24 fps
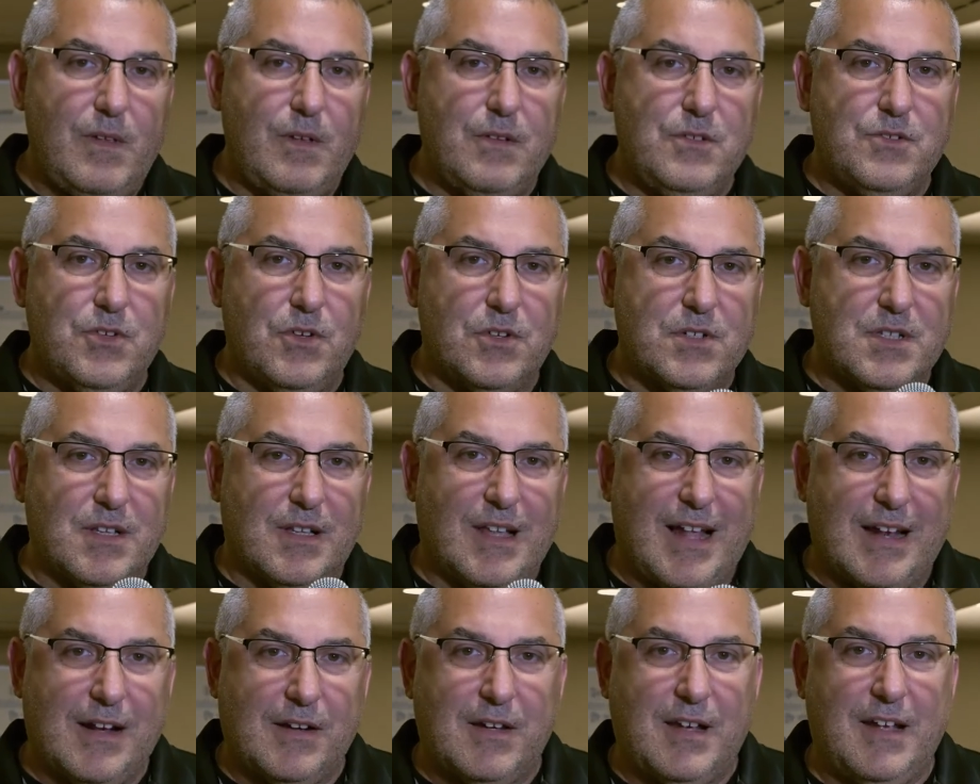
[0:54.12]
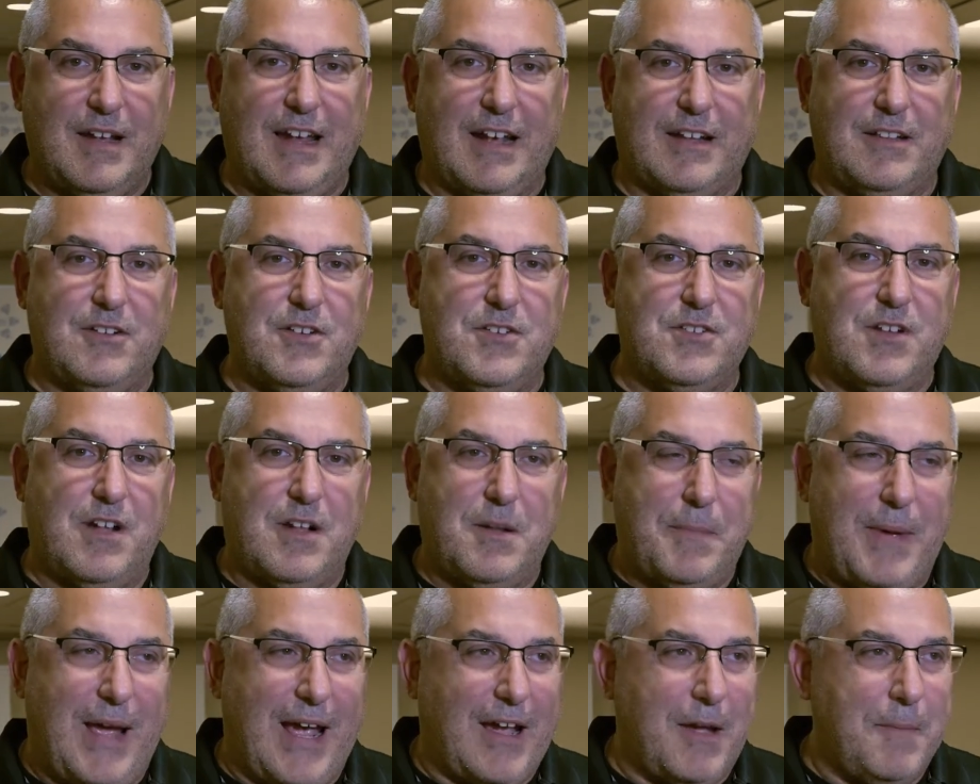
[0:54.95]
So there's a lot of connectors on
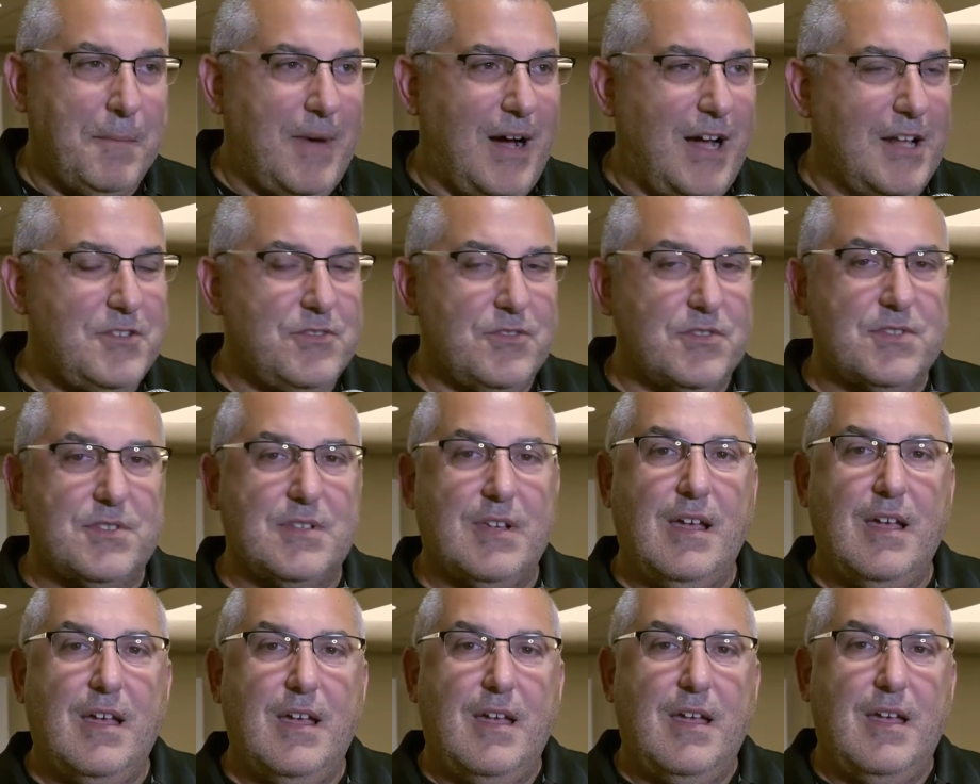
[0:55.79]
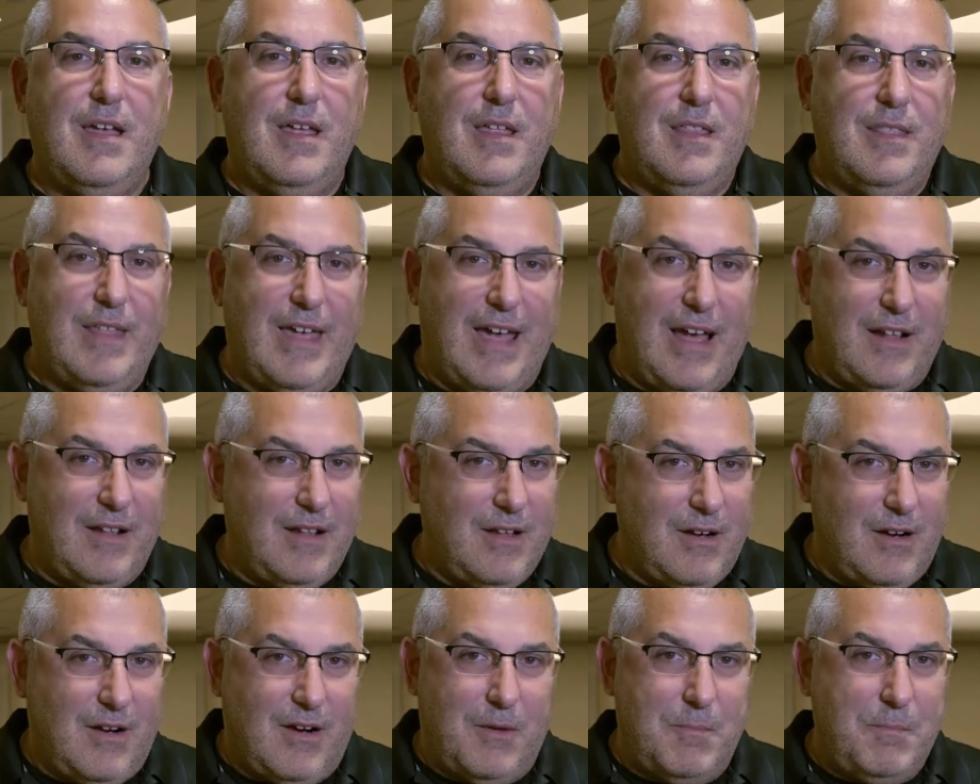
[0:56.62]
the back of modules that
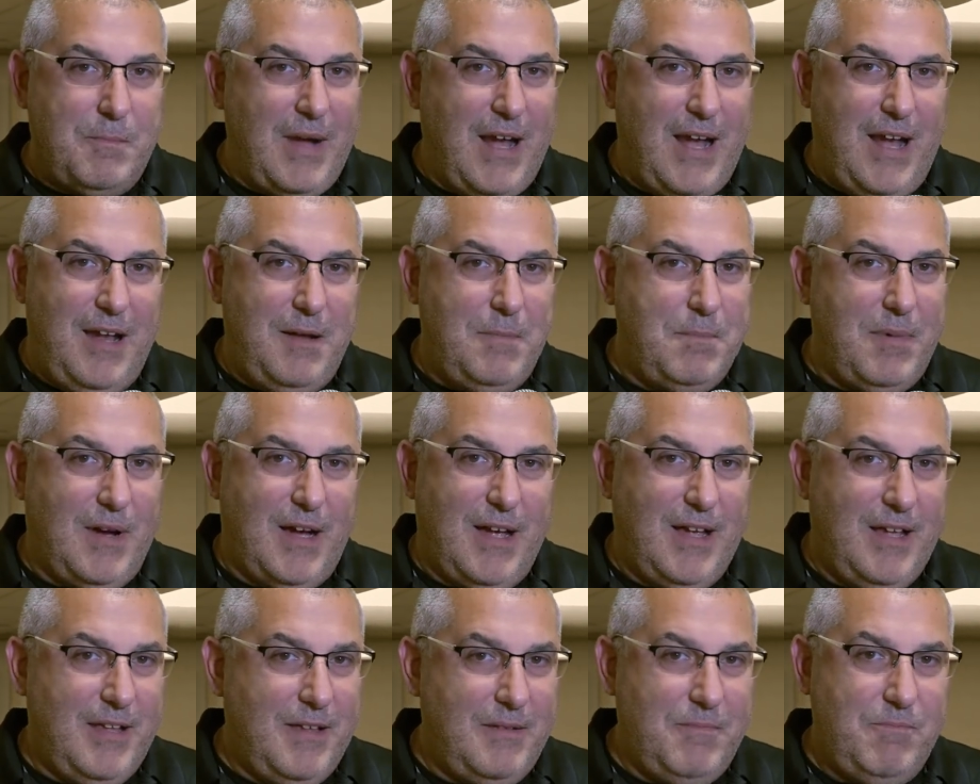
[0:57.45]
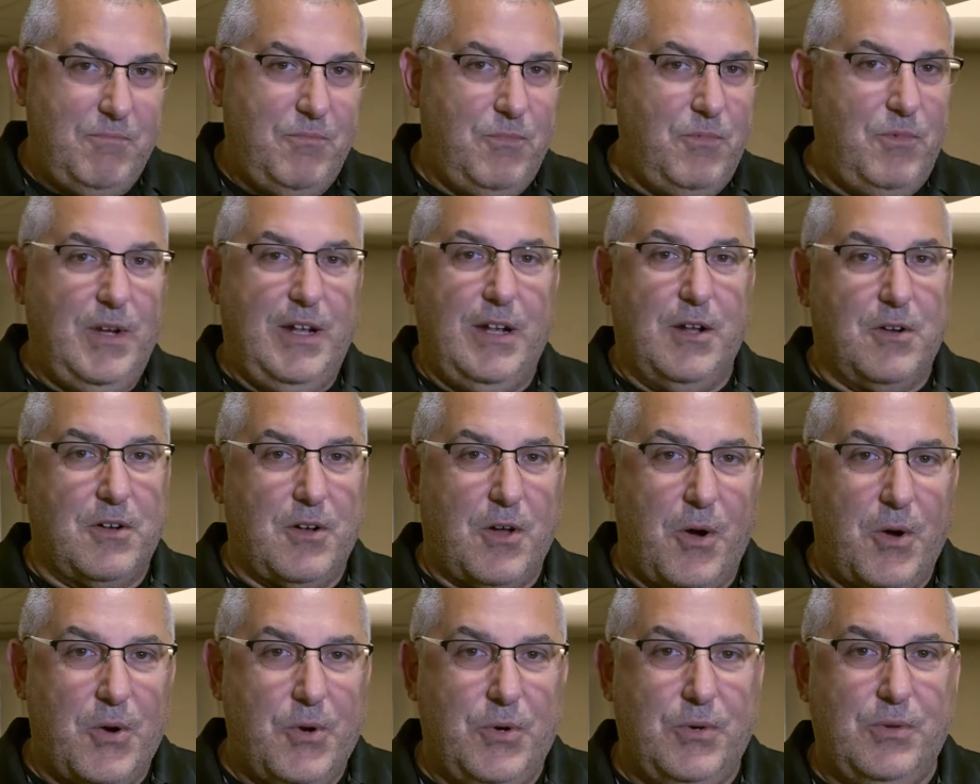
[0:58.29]
are made by we don't
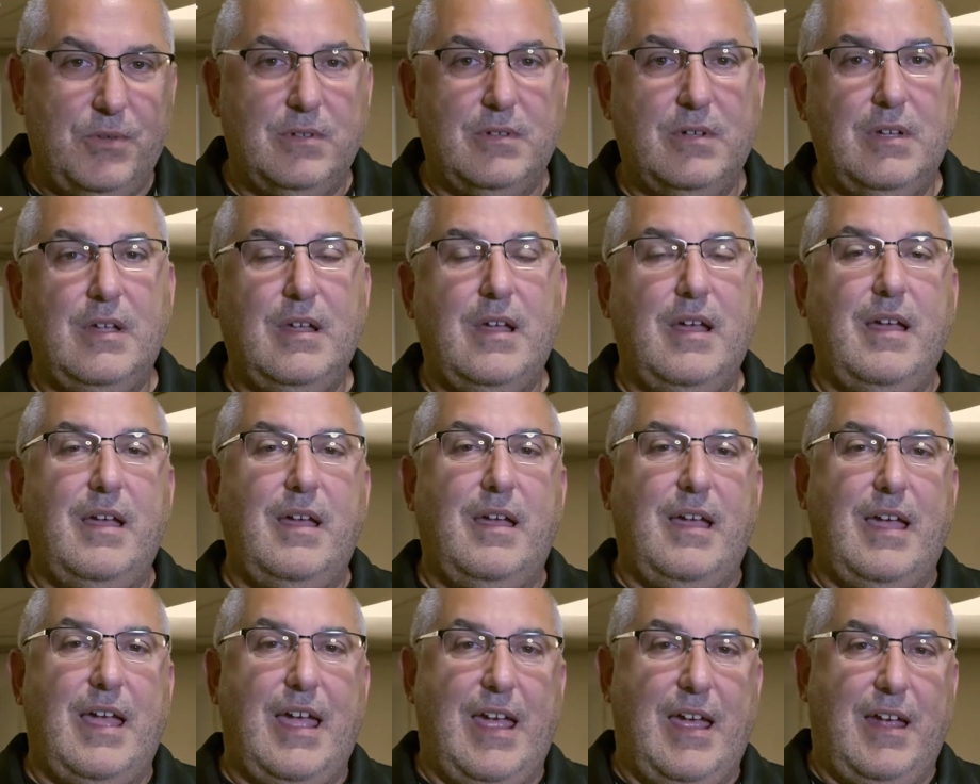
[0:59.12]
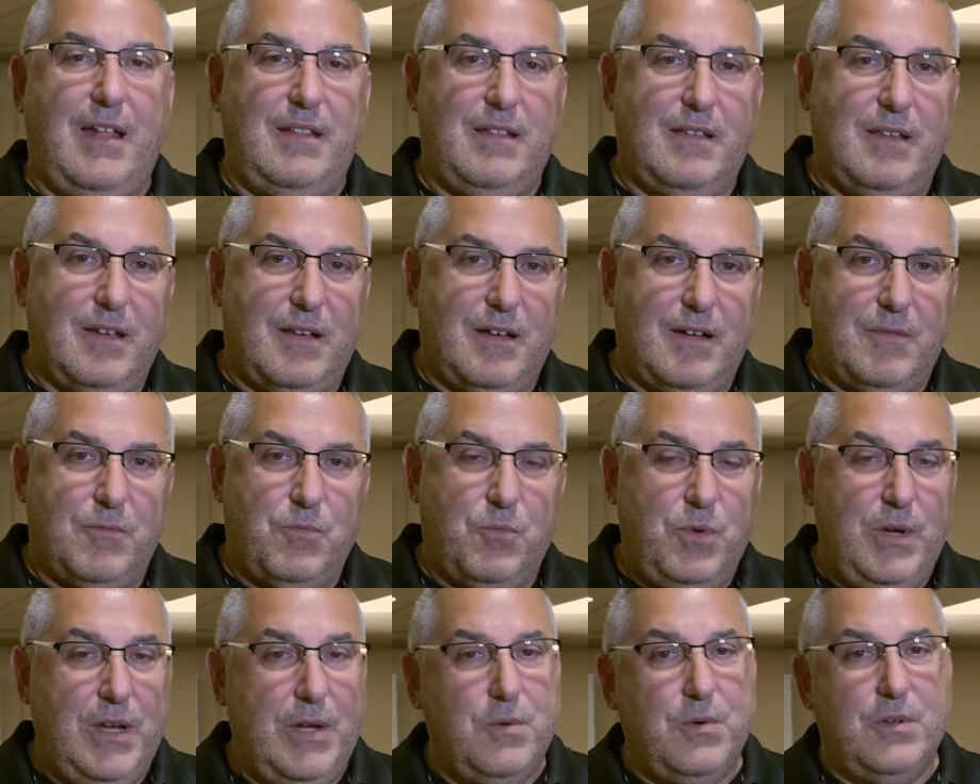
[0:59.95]
know who, and
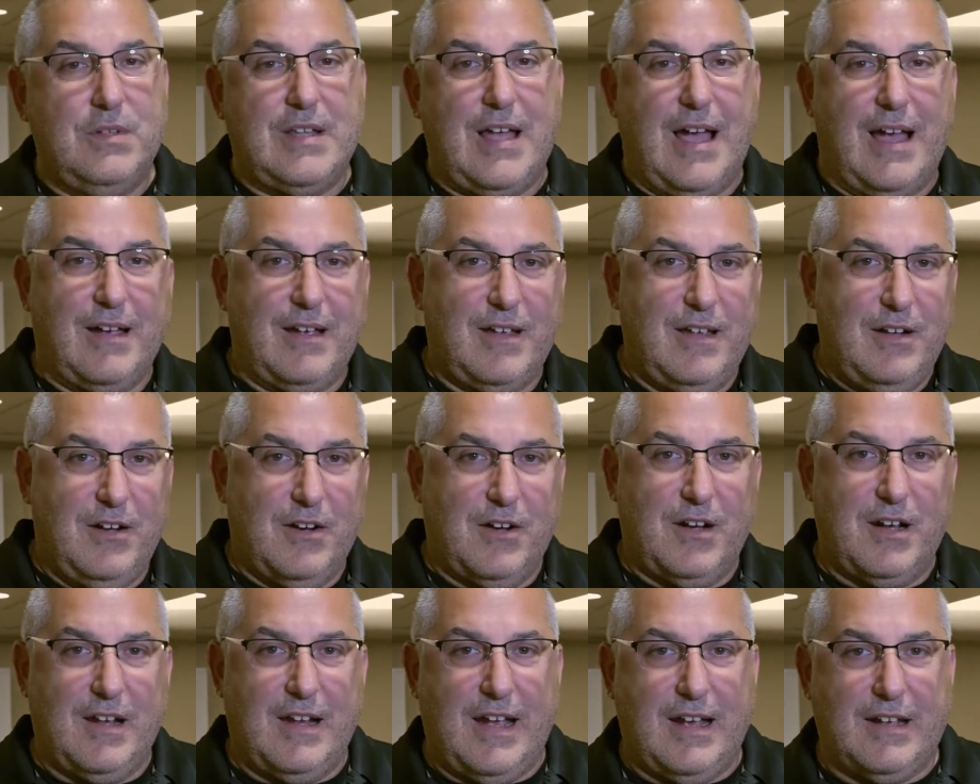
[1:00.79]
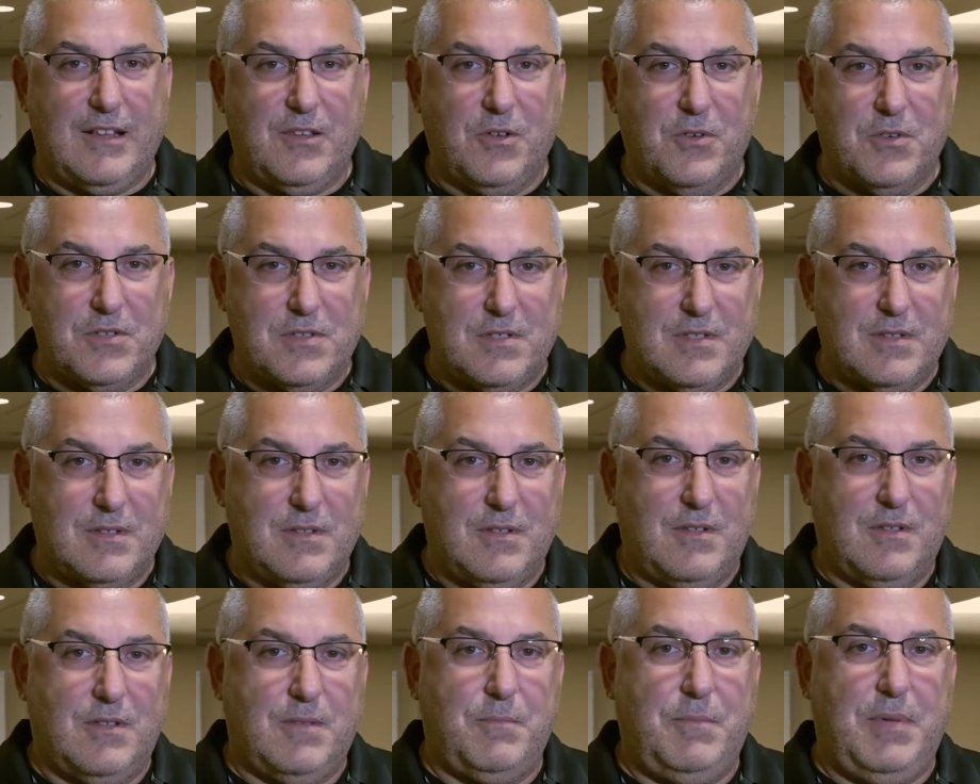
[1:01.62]
we will not interconnect those
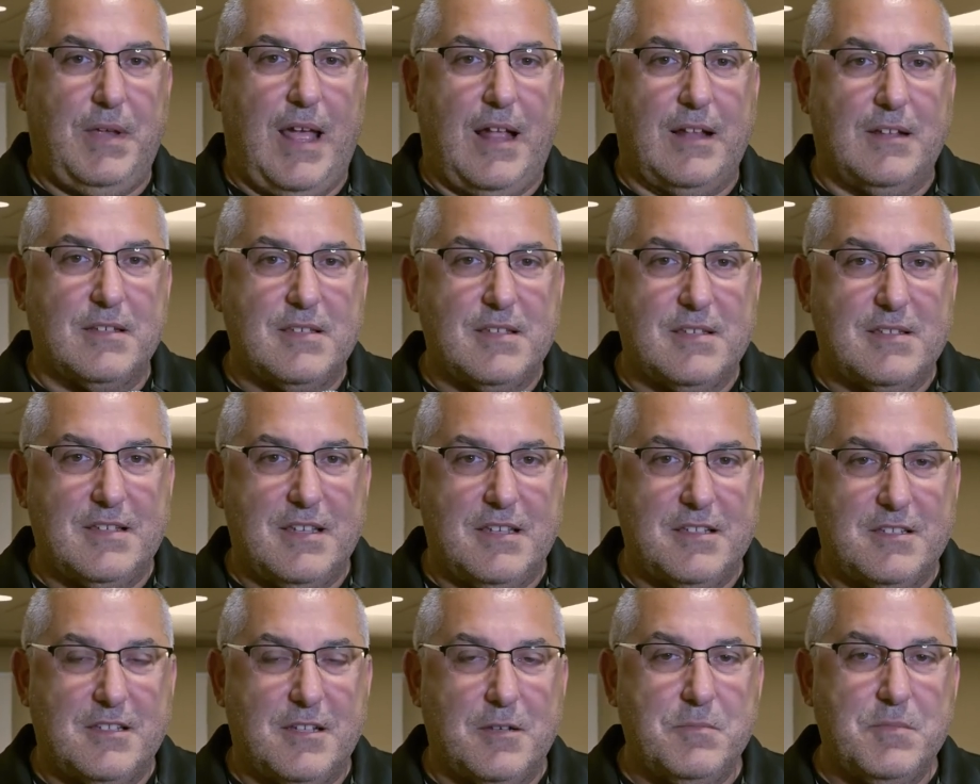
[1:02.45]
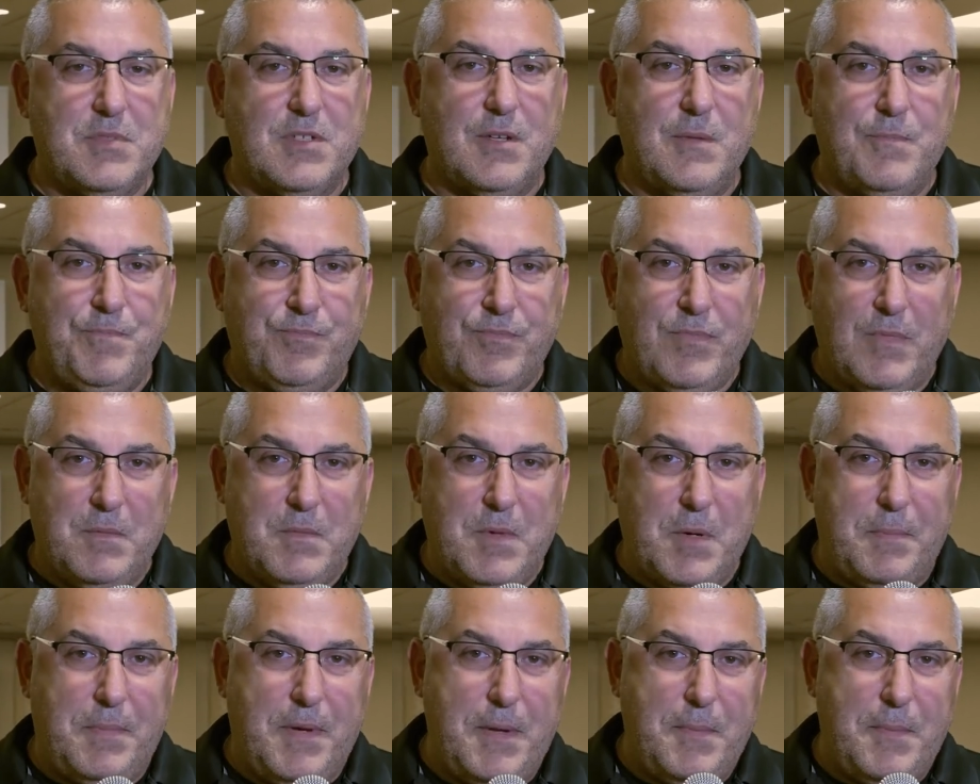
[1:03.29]
balance of systems, but